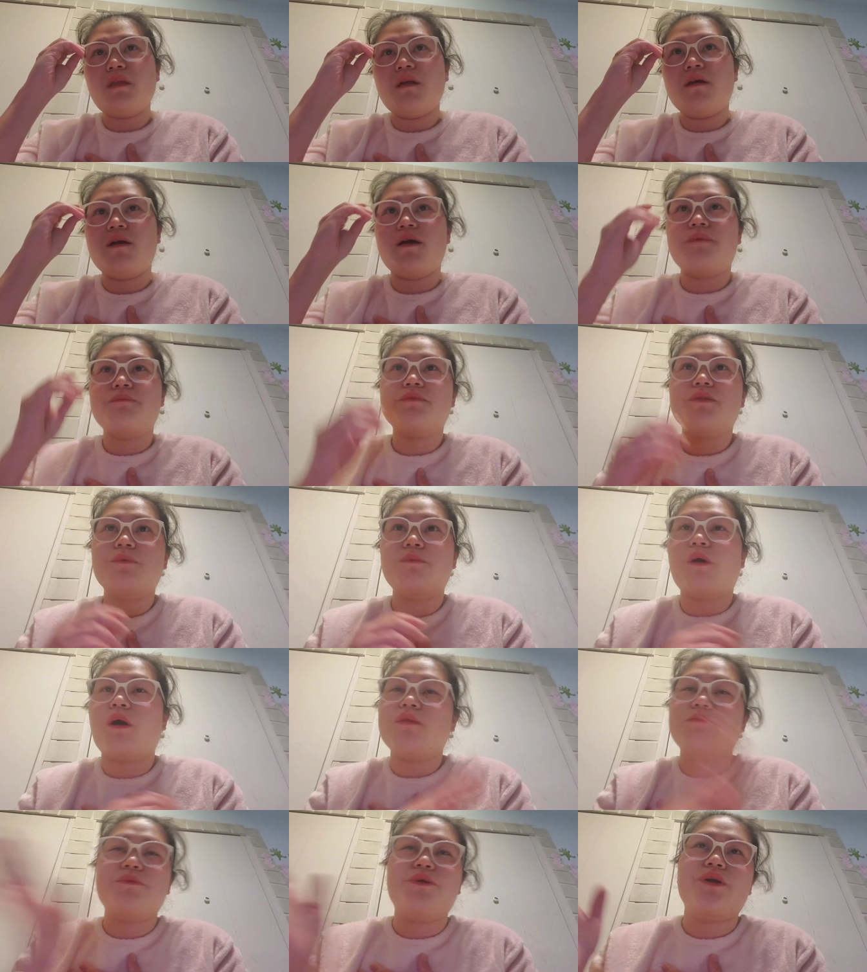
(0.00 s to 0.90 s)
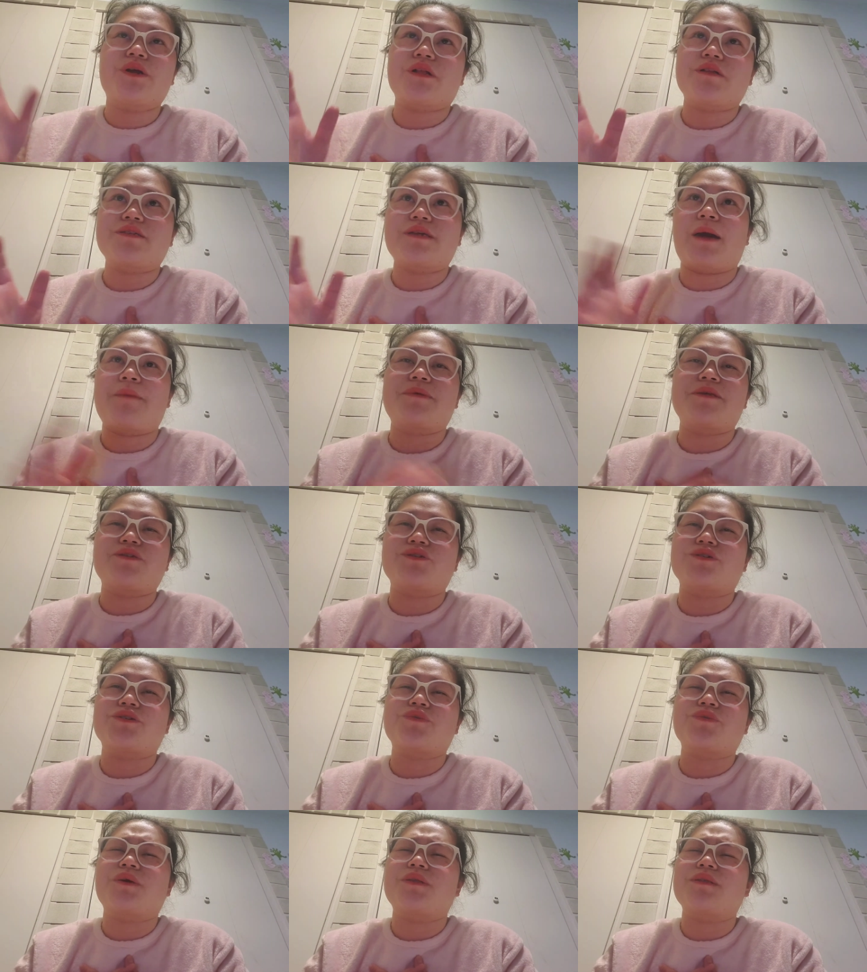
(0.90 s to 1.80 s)
Um, the, all miracles happen
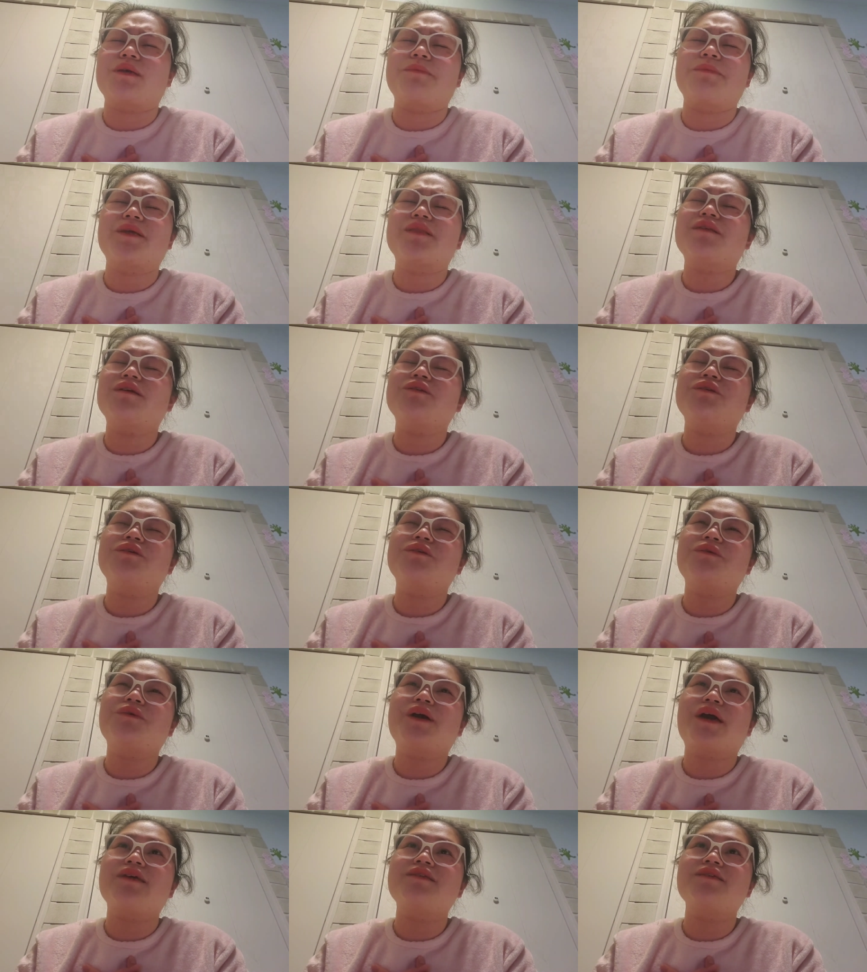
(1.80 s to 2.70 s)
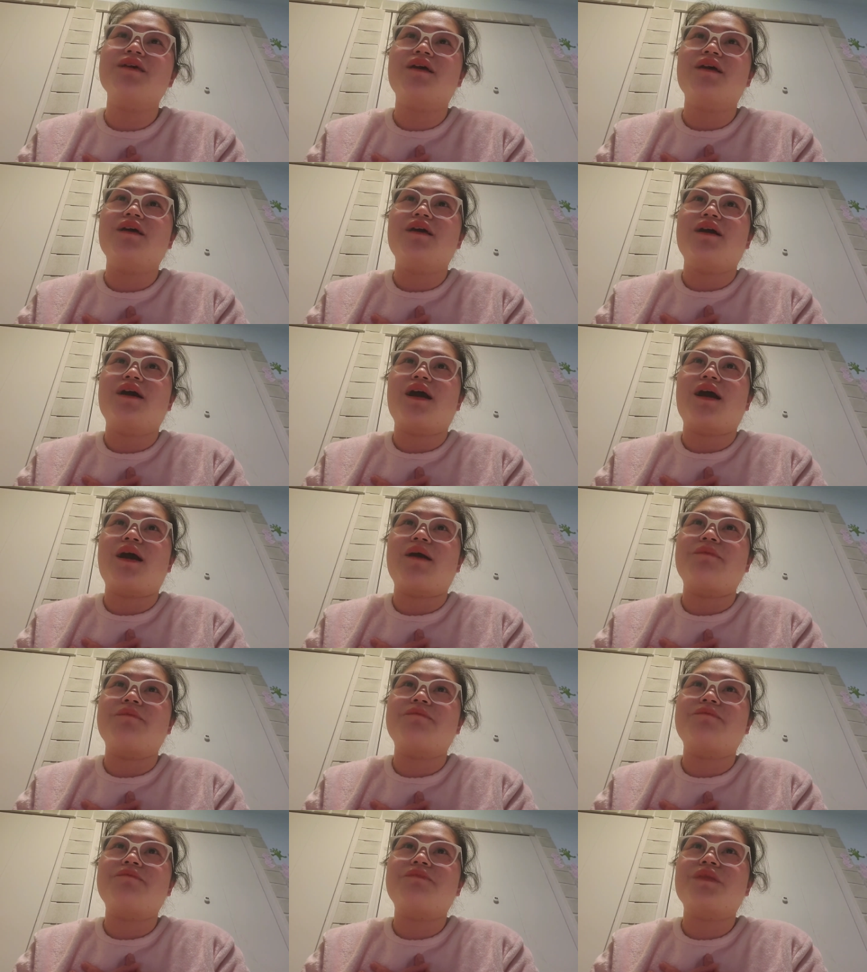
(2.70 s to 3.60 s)
just Monday. But then, you know, guys,
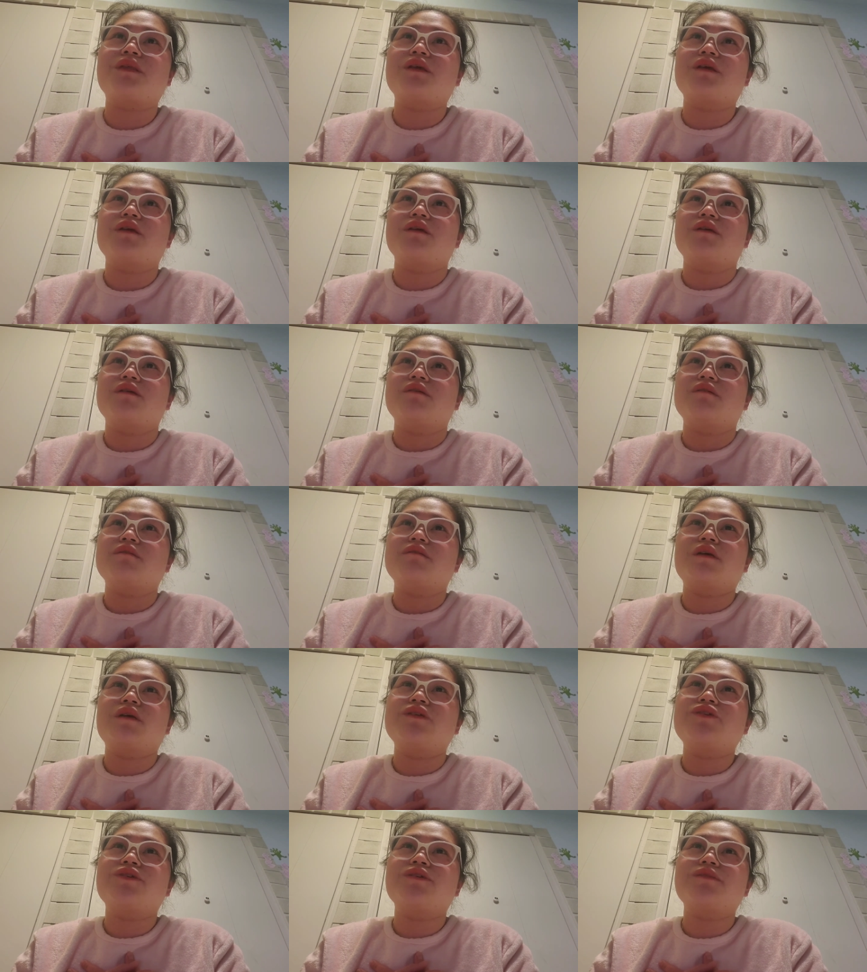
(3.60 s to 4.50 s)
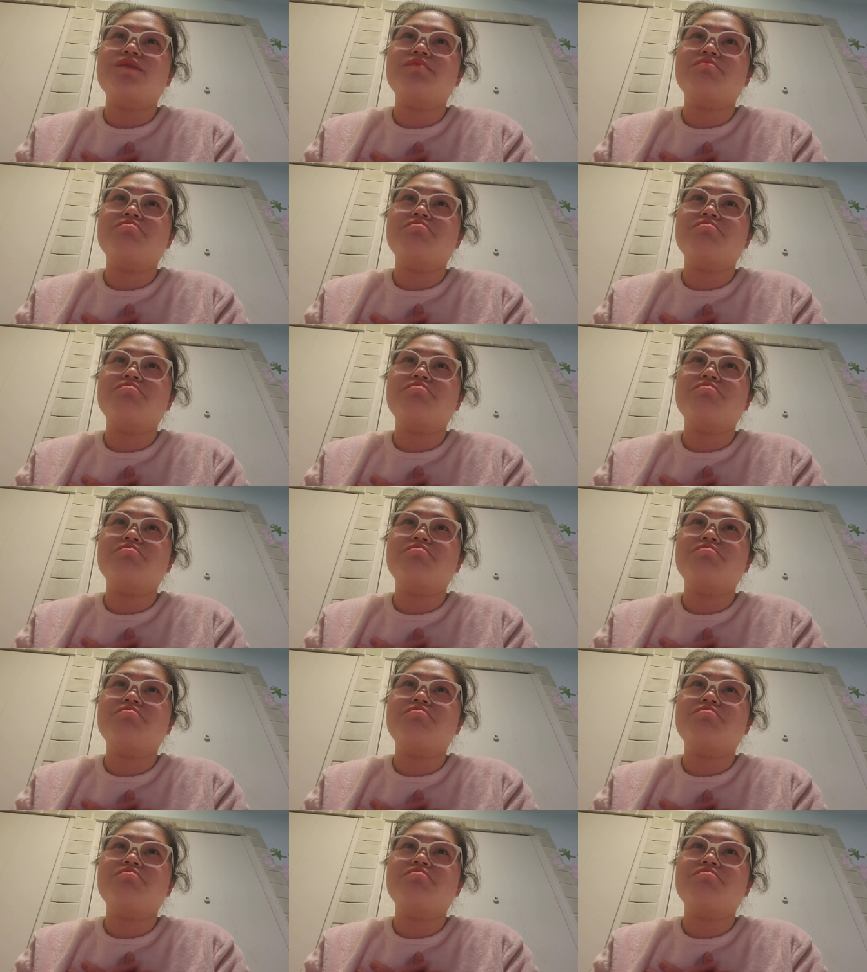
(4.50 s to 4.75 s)
um, I just